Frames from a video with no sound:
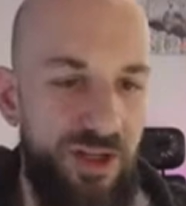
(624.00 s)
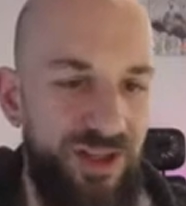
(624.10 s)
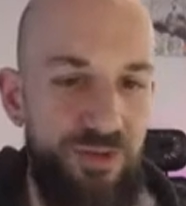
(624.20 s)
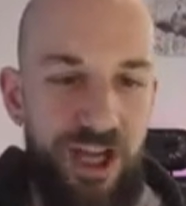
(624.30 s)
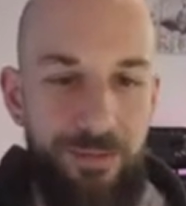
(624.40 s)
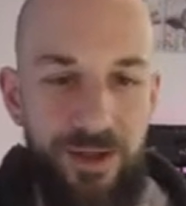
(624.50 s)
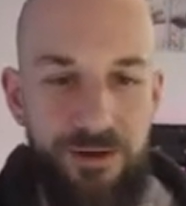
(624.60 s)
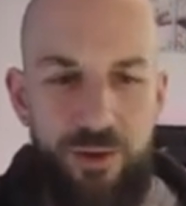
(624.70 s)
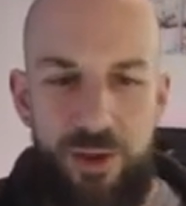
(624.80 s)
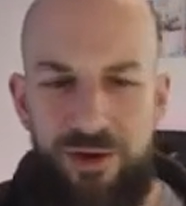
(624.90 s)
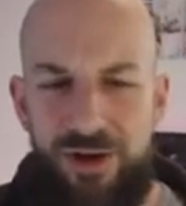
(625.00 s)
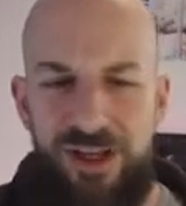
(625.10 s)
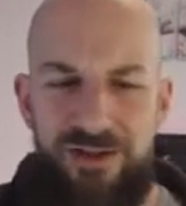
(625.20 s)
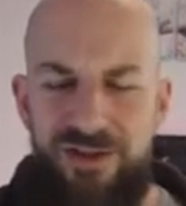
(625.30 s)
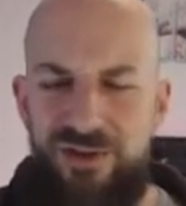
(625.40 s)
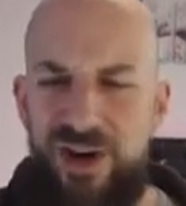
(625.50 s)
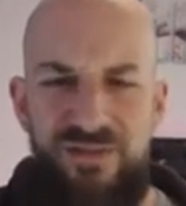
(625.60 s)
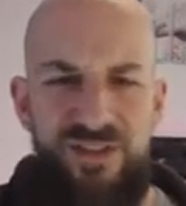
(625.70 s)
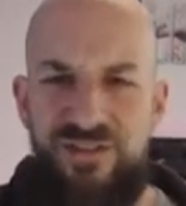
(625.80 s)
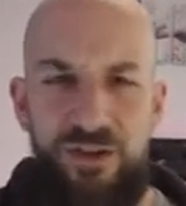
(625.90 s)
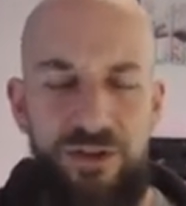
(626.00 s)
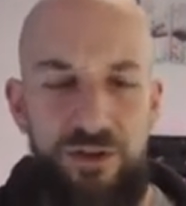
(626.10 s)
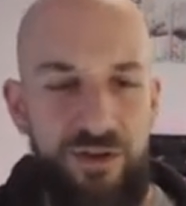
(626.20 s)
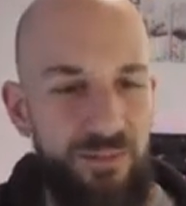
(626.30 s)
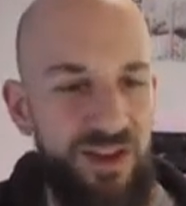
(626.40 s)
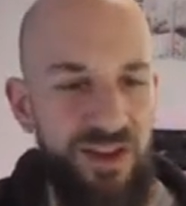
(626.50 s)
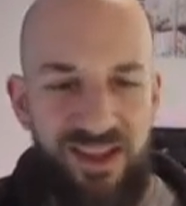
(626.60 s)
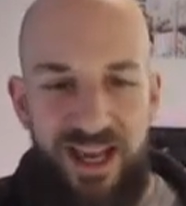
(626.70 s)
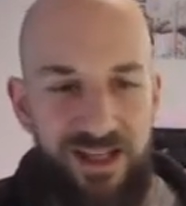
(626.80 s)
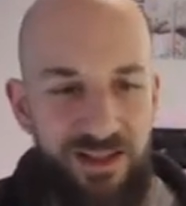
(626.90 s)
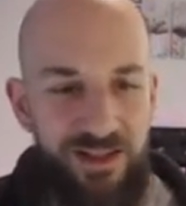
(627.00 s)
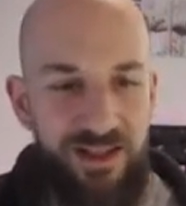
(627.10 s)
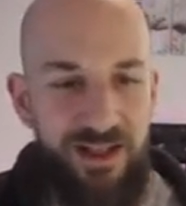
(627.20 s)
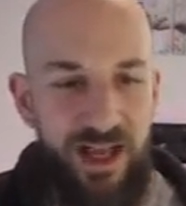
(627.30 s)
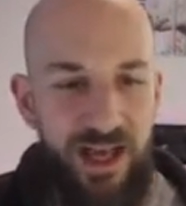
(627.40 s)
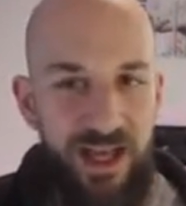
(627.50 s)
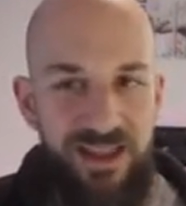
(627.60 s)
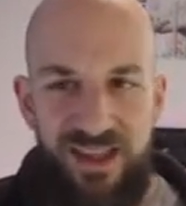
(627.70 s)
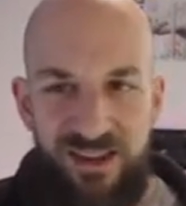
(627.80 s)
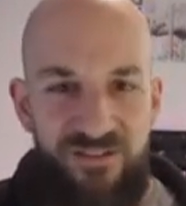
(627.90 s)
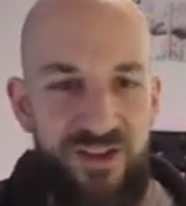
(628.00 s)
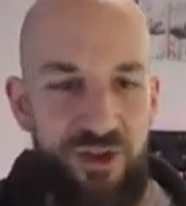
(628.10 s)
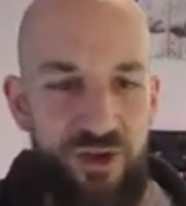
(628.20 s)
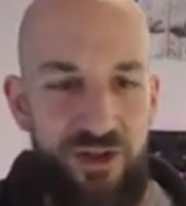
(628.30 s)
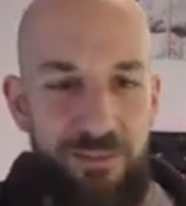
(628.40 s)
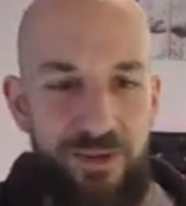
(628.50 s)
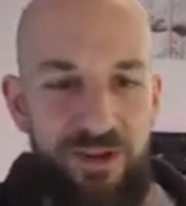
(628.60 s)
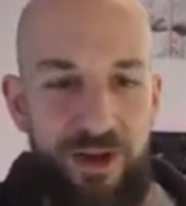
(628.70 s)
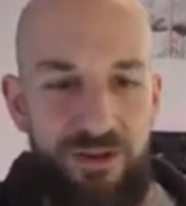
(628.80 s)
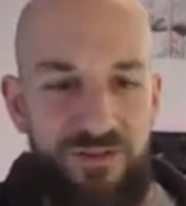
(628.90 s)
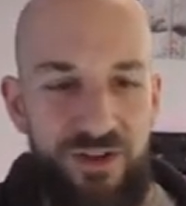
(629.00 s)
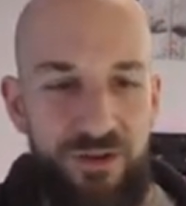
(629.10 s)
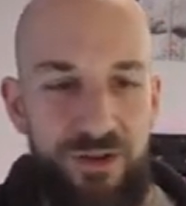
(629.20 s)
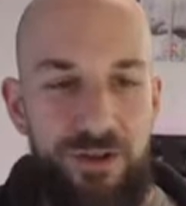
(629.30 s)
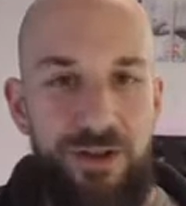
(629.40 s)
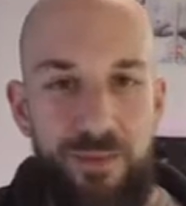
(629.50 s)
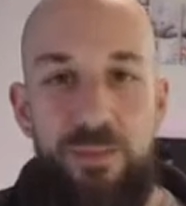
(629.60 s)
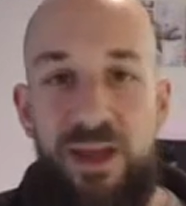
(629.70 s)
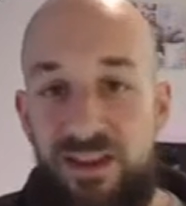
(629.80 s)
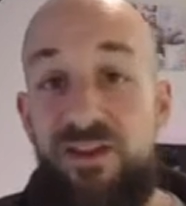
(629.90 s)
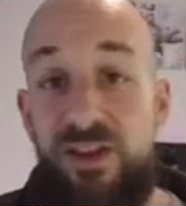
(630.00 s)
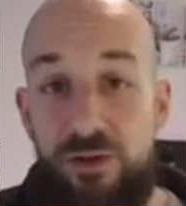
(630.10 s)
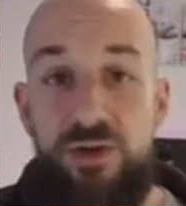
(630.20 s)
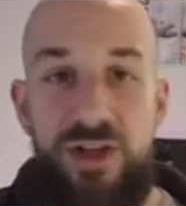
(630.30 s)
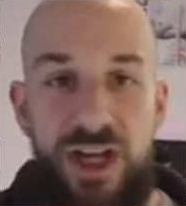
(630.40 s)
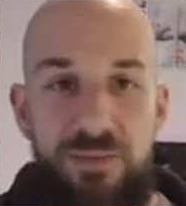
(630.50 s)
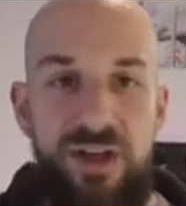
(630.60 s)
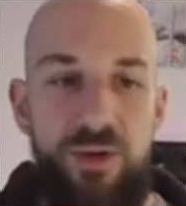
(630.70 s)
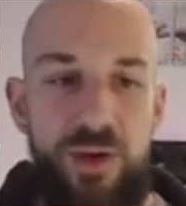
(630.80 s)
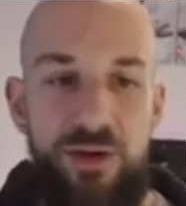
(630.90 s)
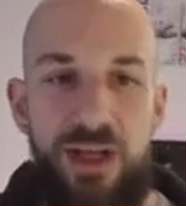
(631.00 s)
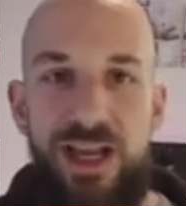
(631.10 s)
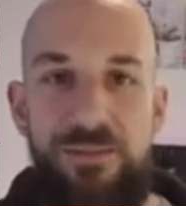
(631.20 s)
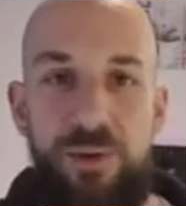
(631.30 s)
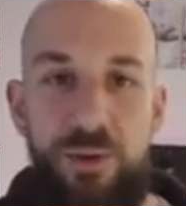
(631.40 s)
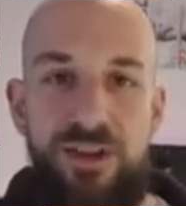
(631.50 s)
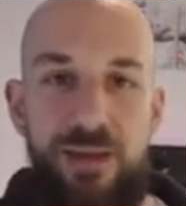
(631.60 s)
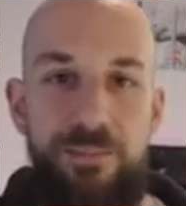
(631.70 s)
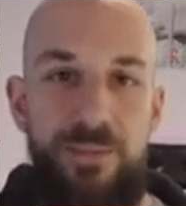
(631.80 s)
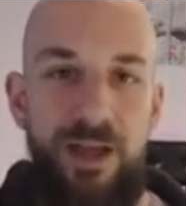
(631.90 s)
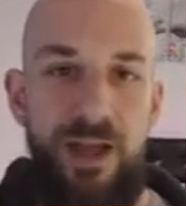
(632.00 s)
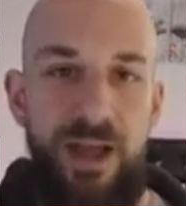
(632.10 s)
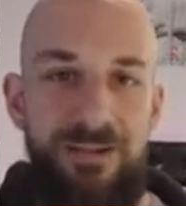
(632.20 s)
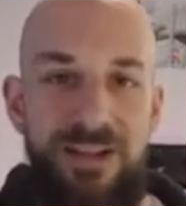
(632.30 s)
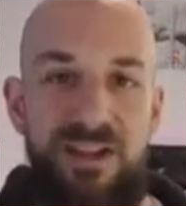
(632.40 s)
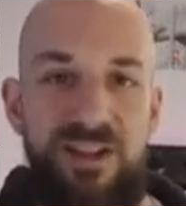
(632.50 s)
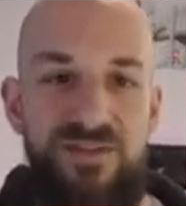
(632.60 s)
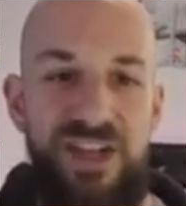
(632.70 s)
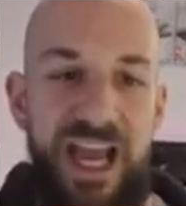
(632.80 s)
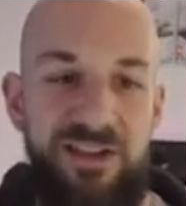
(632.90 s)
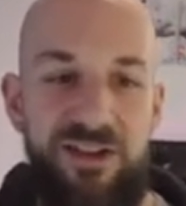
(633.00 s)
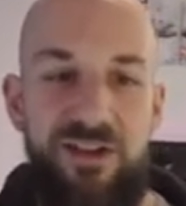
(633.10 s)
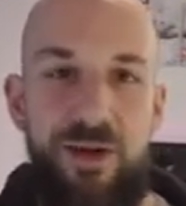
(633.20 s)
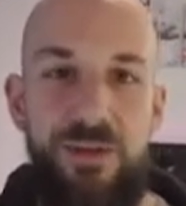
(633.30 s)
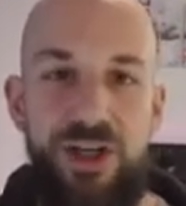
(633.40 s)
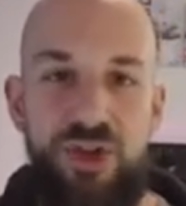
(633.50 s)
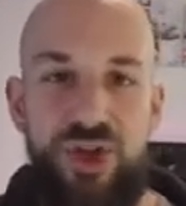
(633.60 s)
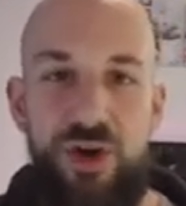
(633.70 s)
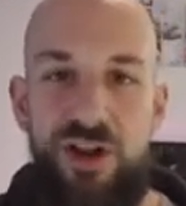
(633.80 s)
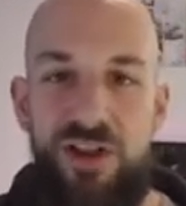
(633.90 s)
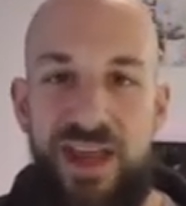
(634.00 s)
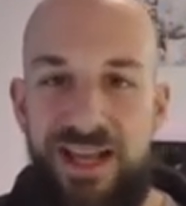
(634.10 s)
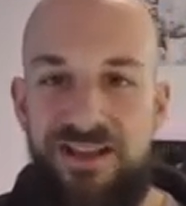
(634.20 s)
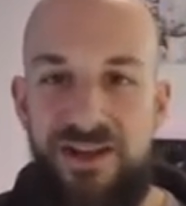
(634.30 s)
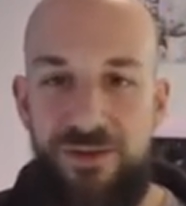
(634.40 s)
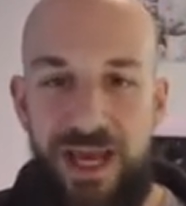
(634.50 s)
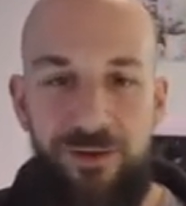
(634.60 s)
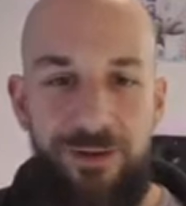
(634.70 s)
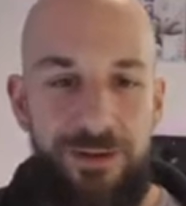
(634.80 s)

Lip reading: you type a query to drive the filter, something like that. I think the feature name is called filter, but basically you do type in a query and it pulls up a list of tasks. So I'm going to show all of that to you now.